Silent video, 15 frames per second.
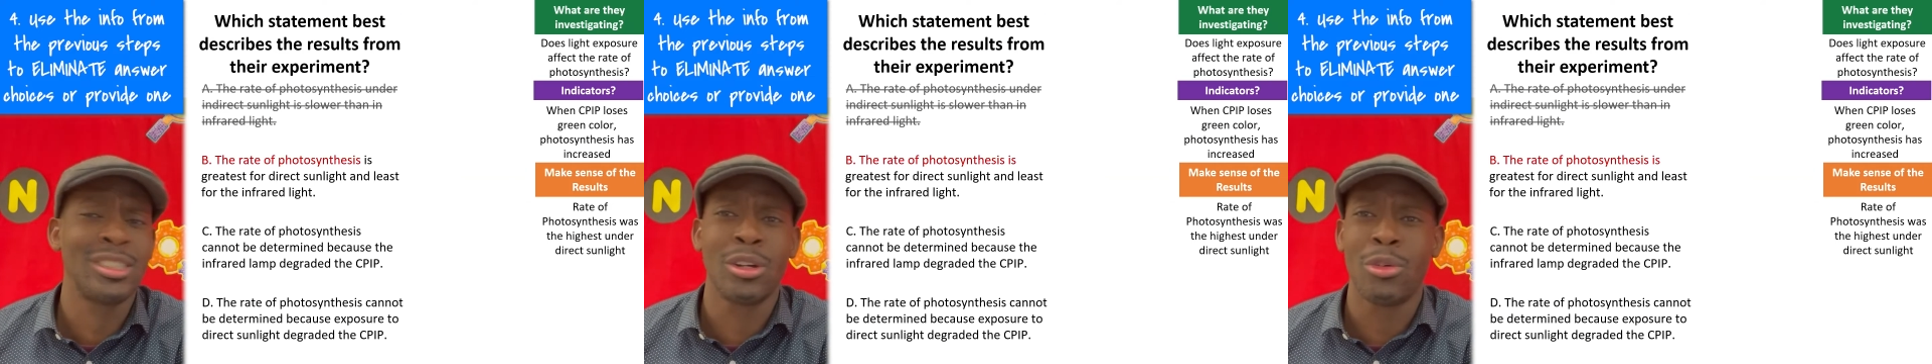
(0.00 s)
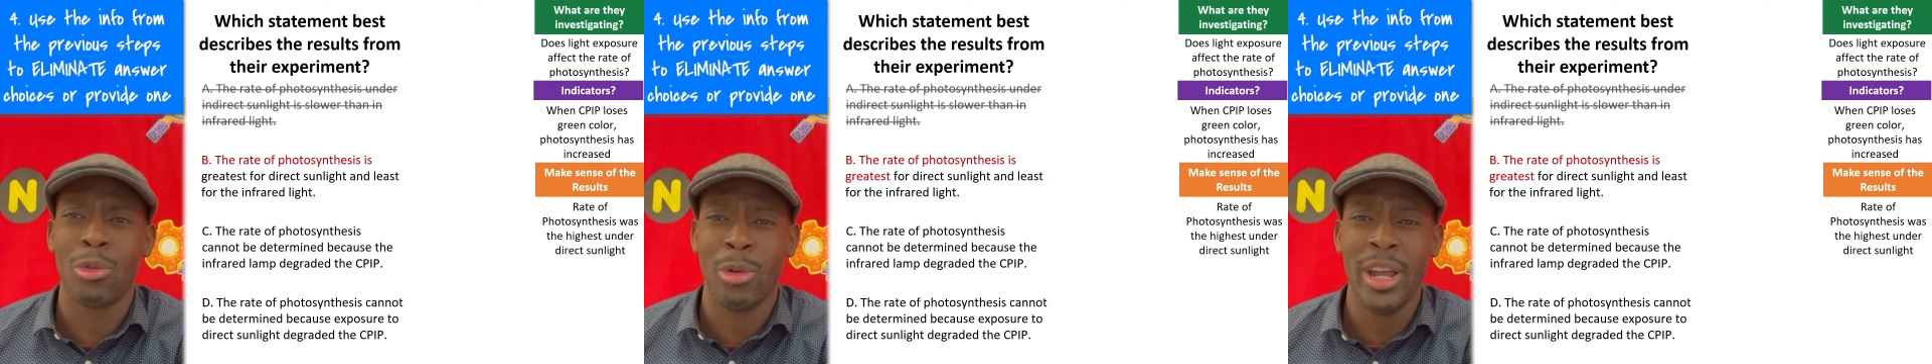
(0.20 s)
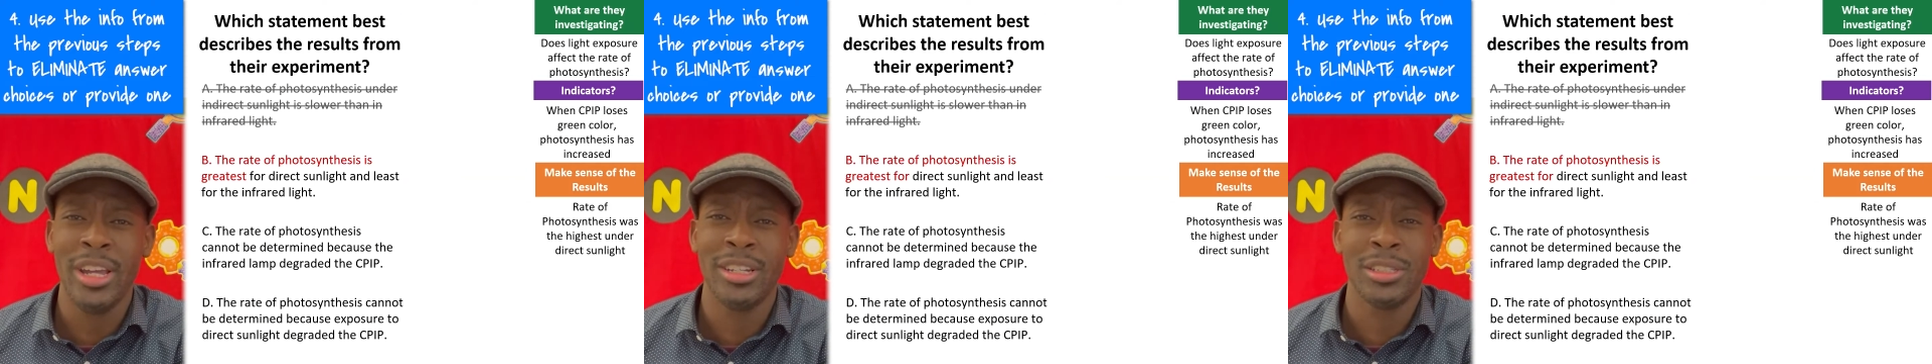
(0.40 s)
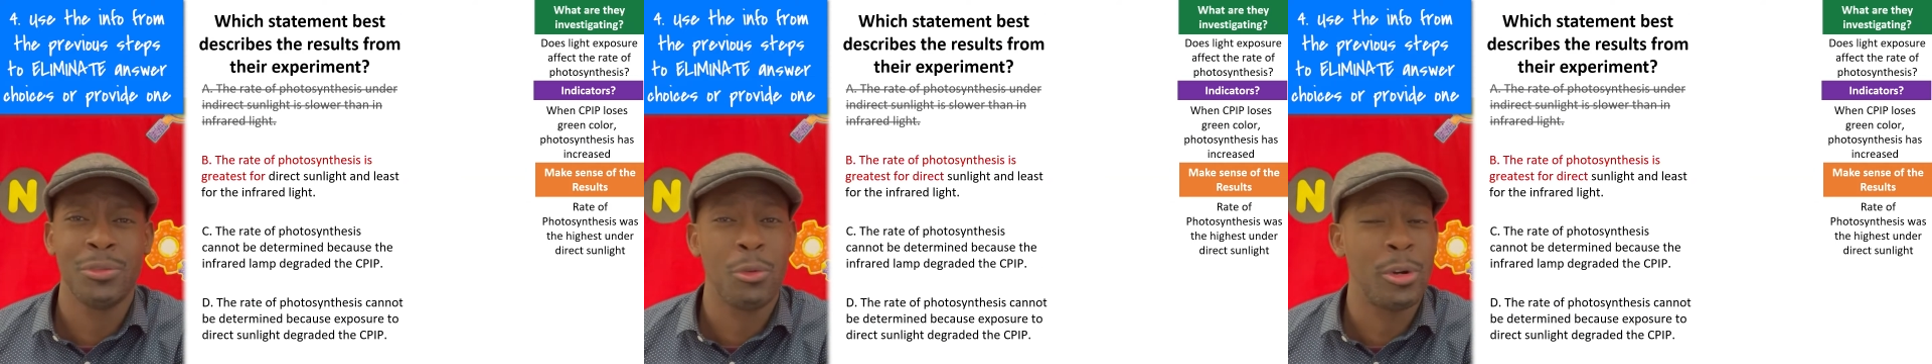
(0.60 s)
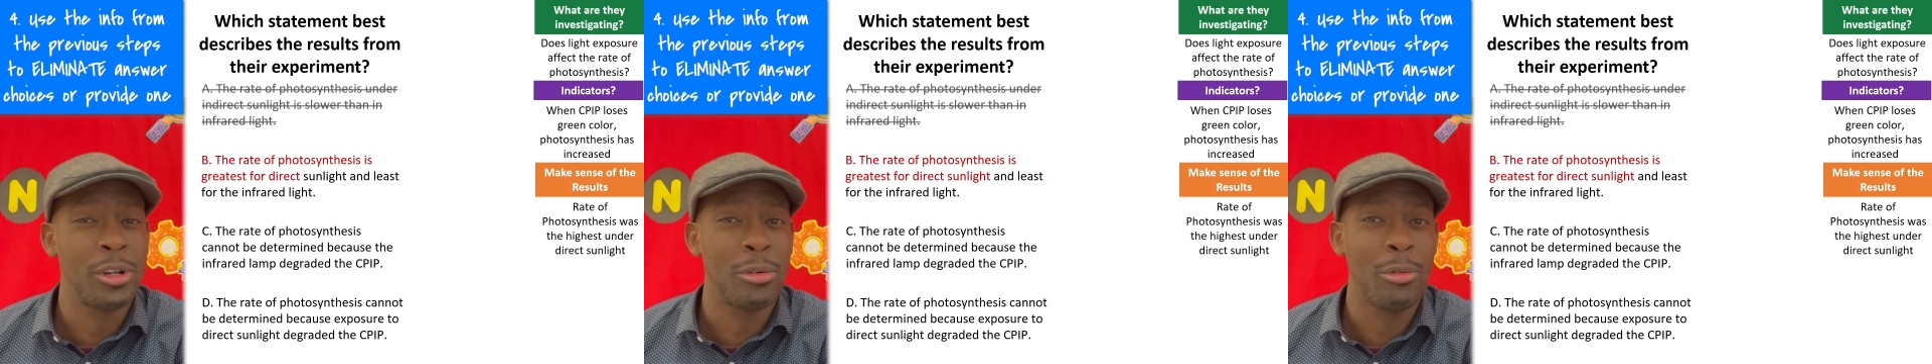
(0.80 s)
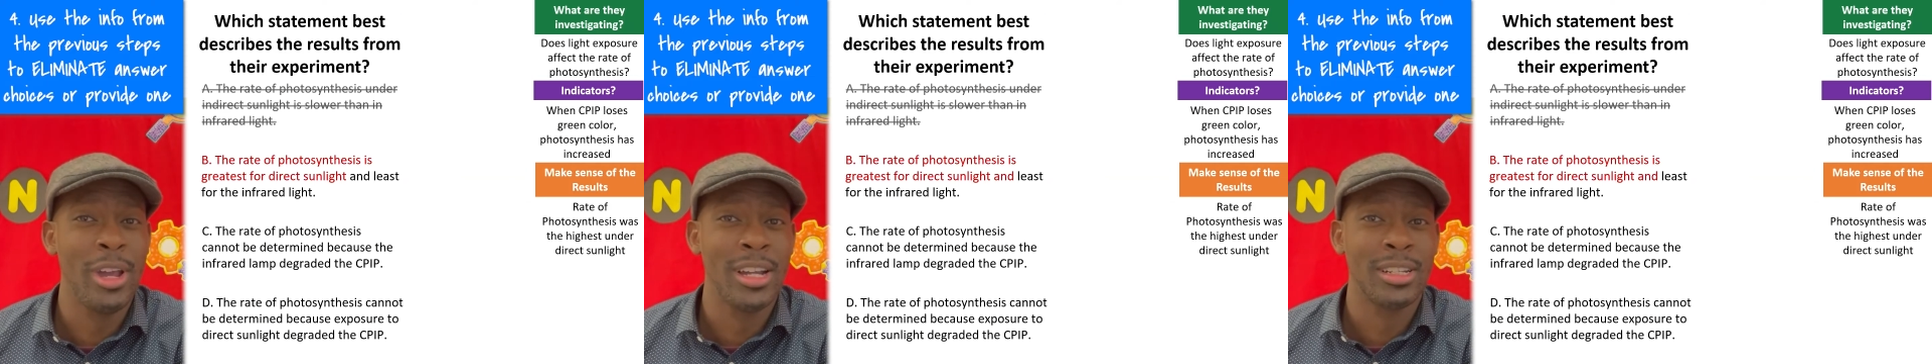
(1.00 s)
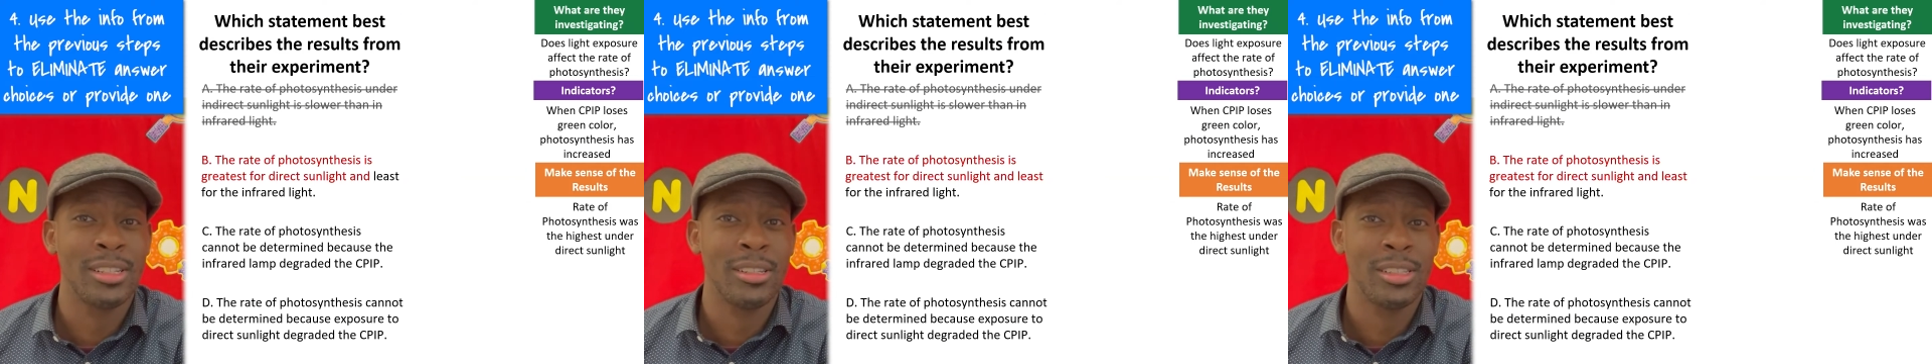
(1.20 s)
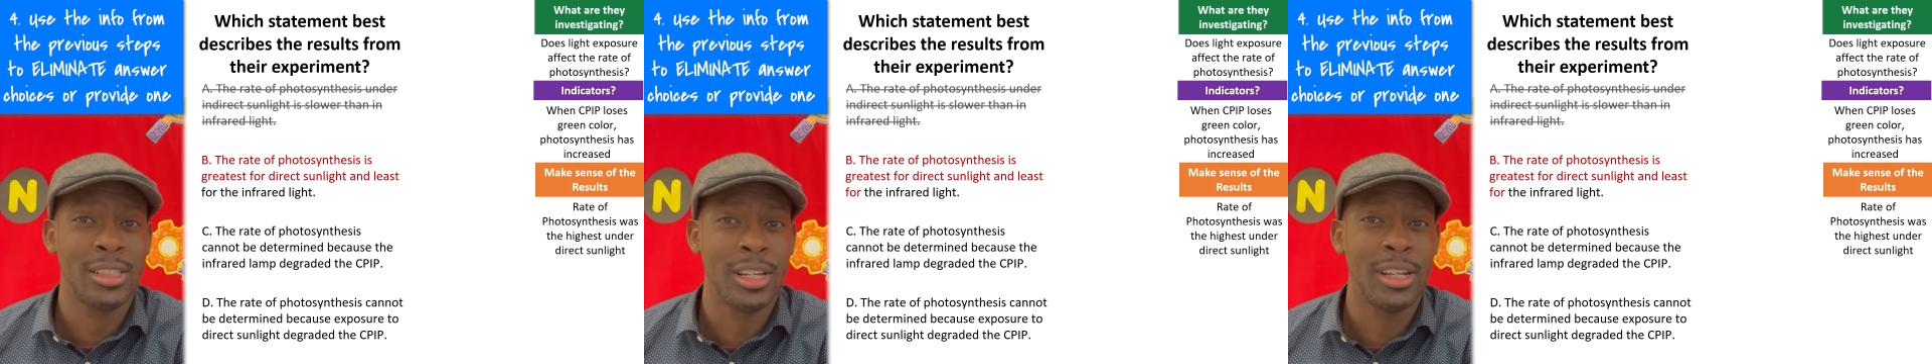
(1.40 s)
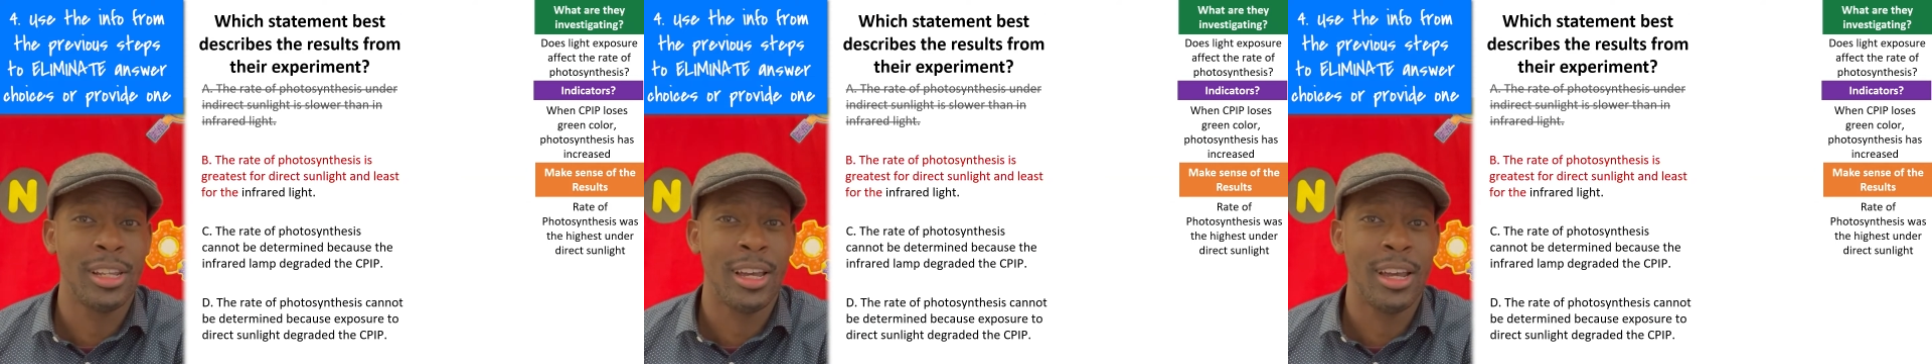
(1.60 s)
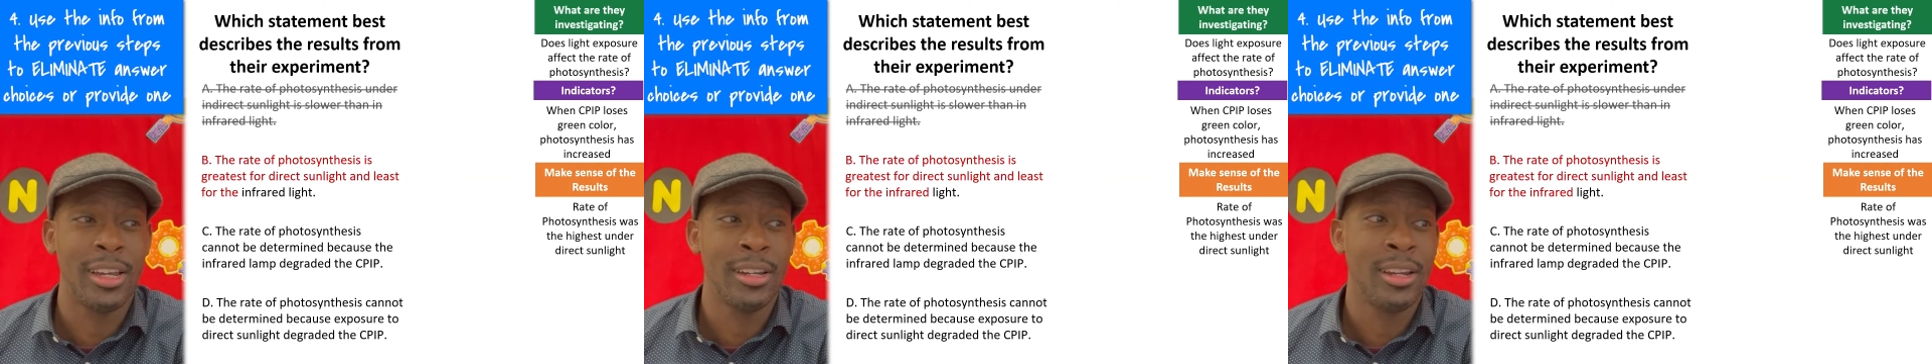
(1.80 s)
greatest for direct
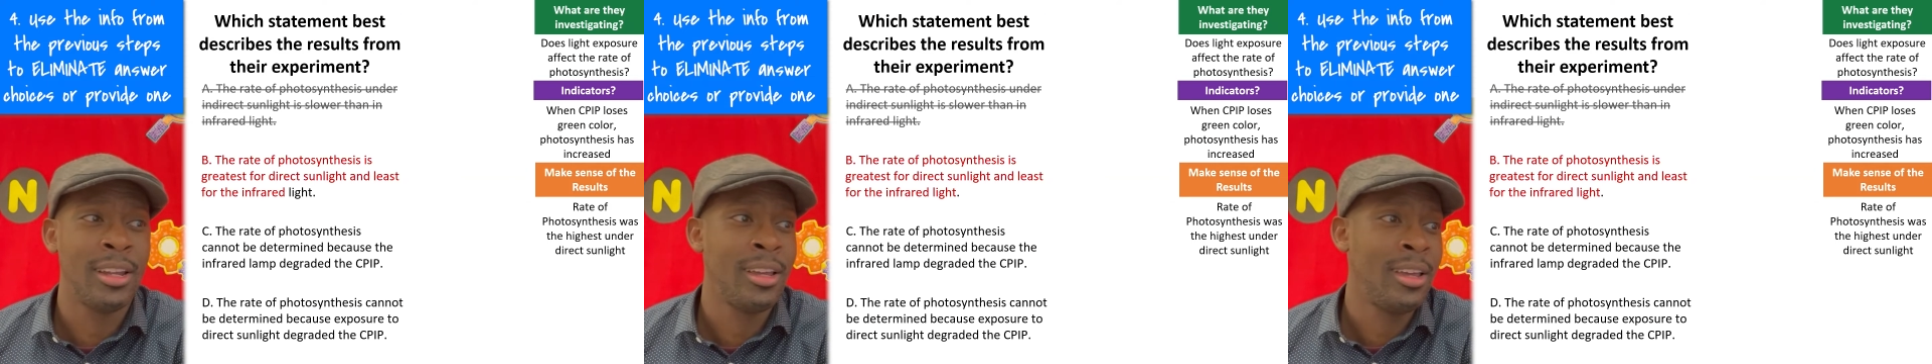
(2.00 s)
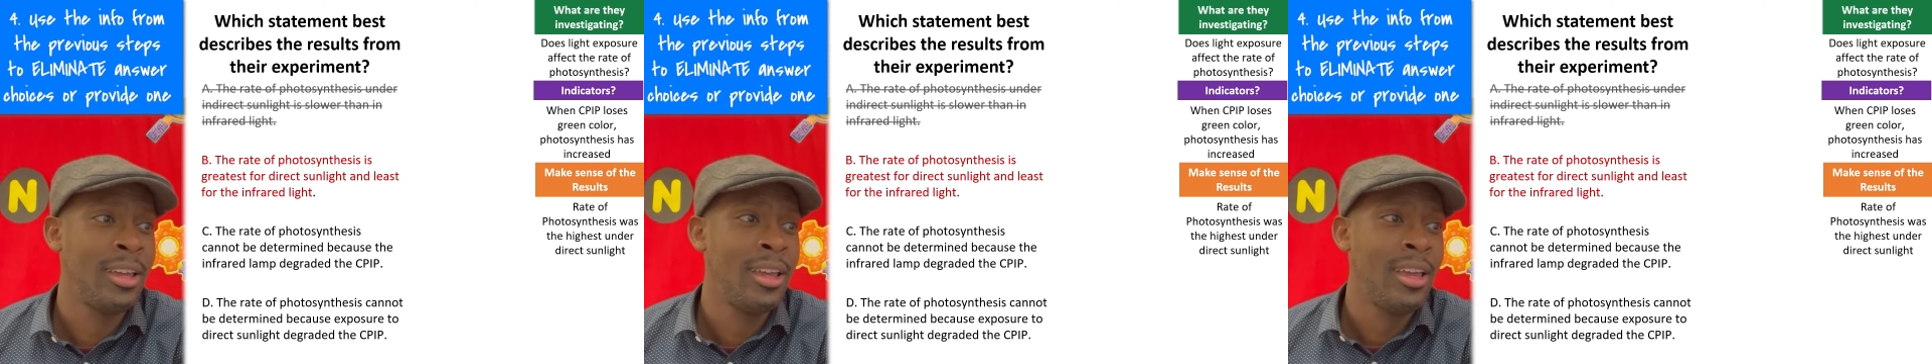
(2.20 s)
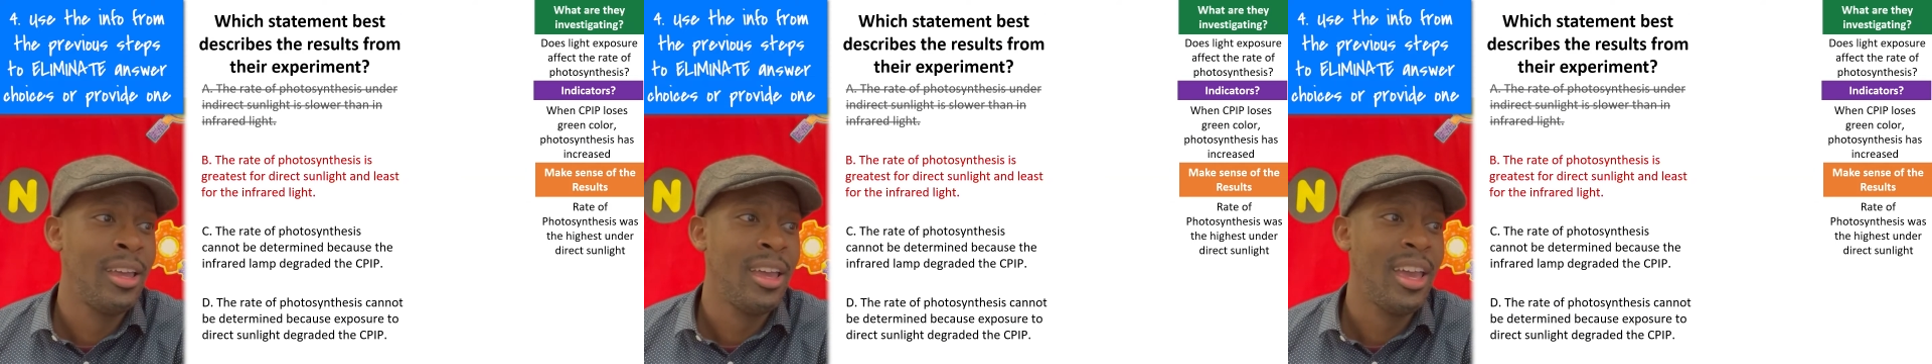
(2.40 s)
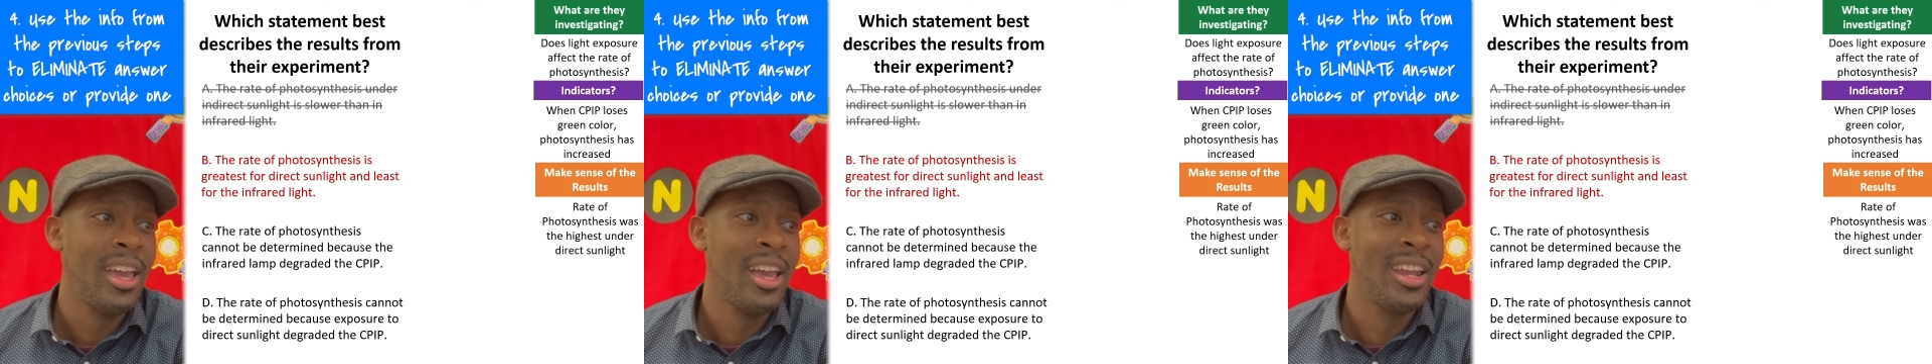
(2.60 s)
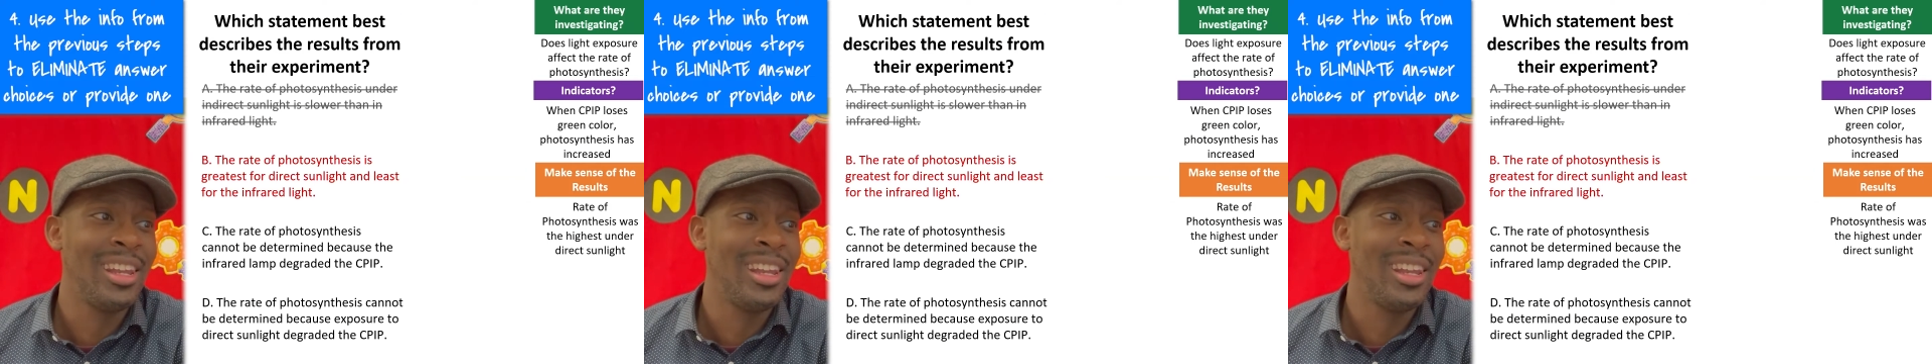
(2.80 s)
sunlight and